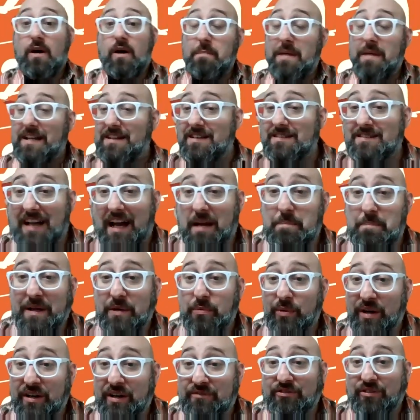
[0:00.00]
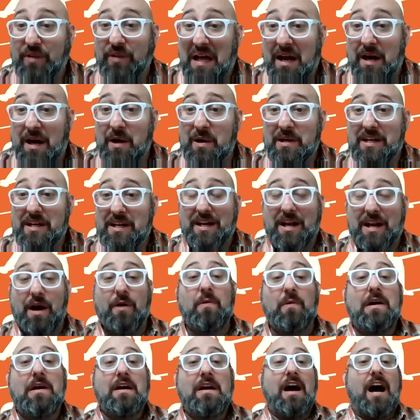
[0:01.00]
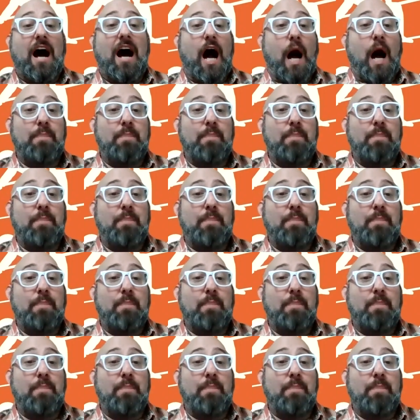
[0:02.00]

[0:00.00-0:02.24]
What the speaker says: Oh man, this guy beat Ric Flair, you know.